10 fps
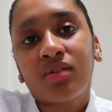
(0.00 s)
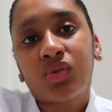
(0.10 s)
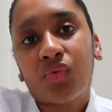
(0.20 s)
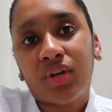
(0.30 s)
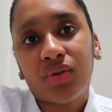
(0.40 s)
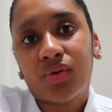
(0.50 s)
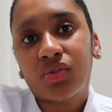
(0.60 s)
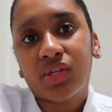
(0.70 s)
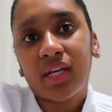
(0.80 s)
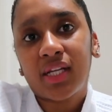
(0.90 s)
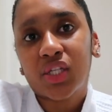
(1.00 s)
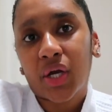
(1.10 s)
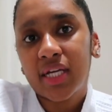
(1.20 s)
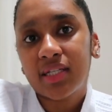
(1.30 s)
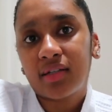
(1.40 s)
Sofrito con Chile. It's
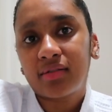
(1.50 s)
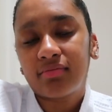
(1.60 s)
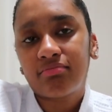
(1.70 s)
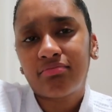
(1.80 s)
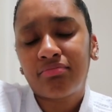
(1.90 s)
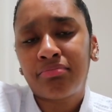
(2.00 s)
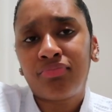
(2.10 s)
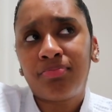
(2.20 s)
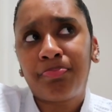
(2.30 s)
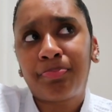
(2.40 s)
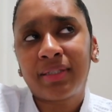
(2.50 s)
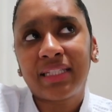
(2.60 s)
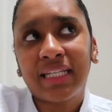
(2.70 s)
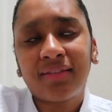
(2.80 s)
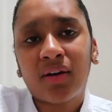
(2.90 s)
crazy to
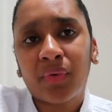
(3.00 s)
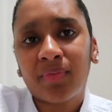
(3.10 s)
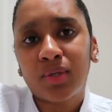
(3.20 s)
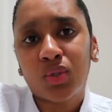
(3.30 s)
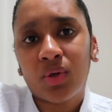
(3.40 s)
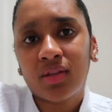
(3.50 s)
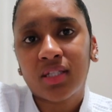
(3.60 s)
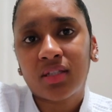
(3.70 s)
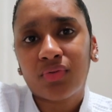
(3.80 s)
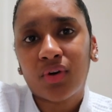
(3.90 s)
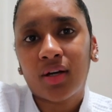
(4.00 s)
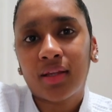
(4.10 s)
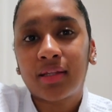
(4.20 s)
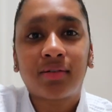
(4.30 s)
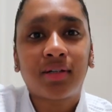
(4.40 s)
believe that we've been doing this for
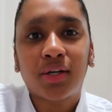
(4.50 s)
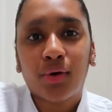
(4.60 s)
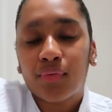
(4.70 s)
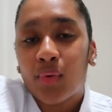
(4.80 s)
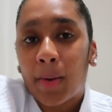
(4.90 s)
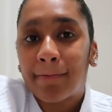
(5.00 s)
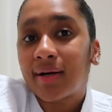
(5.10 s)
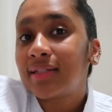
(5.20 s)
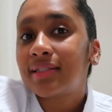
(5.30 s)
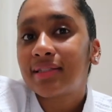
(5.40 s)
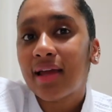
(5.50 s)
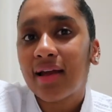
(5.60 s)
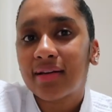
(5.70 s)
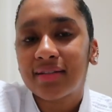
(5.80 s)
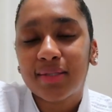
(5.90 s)
a little under 4 months,
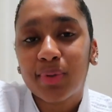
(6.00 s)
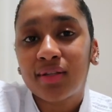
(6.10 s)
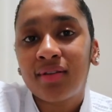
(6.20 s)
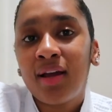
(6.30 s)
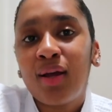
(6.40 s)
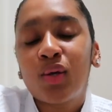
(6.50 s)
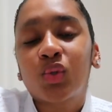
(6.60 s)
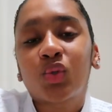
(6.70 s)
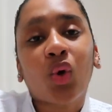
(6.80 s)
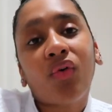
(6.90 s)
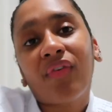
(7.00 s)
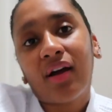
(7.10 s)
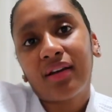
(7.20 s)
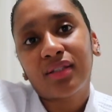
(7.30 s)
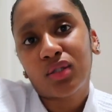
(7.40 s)
and it's been so
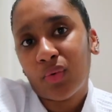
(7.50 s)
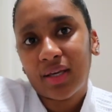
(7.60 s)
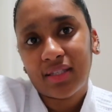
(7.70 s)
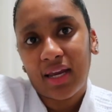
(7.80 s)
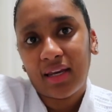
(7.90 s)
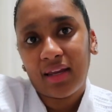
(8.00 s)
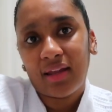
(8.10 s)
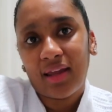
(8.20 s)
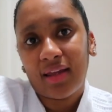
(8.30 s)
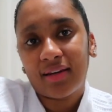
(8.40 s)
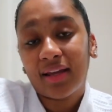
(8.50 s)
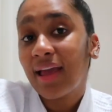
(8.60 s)
fun and so exciting. And